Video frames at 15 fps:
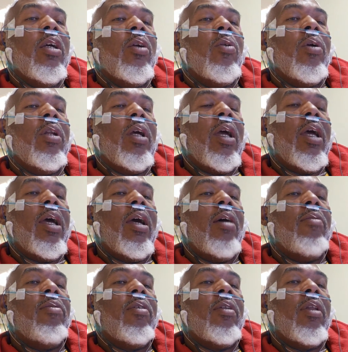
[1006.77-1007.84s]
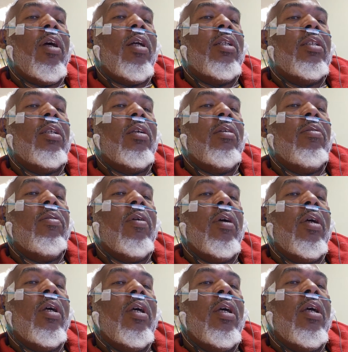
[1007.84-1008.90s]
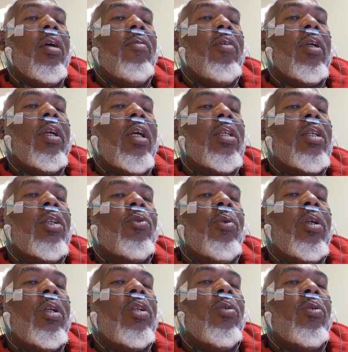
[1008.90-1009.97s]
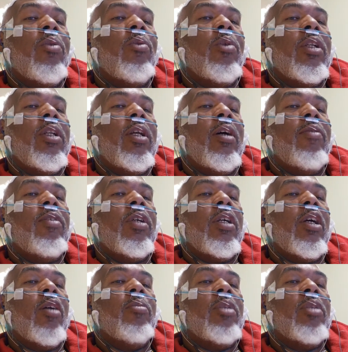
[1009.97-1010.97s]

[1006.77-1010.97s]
Going to have lots of vacation 22 and would love to come